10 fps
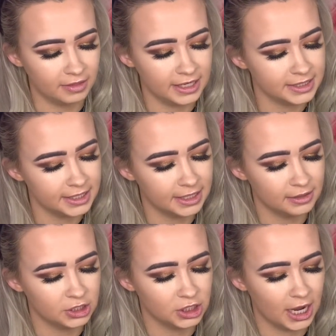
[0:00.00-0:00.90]
This is in the
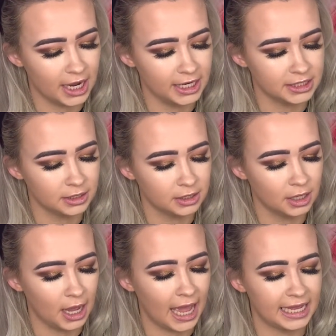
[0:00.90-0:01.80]
shade
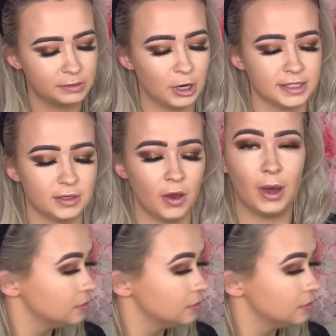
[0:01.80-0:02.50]
Espresso.